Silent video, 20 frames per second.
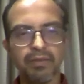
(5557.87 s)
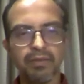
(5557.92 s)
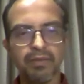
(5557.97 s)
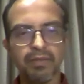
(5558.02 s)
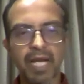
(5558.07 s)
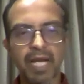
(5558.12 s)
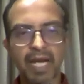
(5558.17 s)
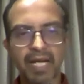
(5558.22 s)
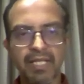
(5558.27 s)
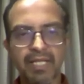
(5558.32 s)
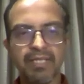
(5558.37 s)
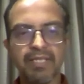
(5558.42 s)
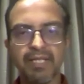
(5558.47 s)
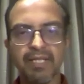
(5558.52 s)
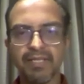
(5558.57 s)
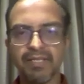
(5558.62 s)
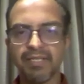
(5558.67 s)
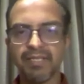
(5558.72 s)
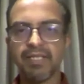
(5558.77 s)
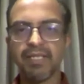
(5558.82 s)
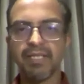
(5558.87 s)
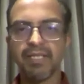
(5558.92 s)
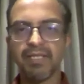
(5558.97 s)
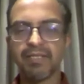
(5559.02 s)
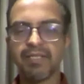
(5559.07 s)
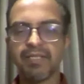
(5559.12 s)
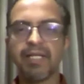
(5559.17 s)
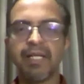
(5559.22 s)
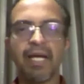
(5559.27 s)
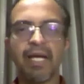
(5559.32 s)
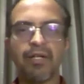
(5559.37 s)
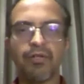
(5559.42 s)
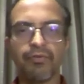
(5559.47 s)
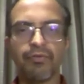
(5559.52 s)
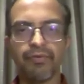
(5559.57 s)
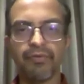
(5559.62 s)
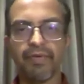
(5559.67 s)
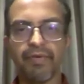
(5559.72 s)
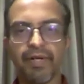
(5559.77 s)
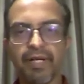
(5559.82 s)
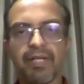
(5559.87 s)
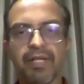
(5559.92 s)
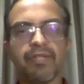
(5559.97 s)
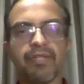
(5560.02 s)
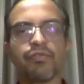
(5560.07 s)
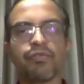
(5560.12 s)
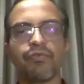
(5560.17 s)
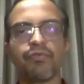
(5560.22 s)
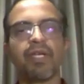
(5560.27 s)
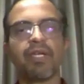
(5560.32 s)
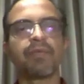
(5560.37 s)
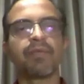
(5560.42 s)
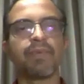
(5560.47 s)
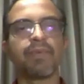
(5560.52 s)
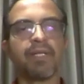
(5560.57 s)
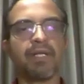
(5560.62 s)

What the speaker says: challenge I see is the lack of awareness of IP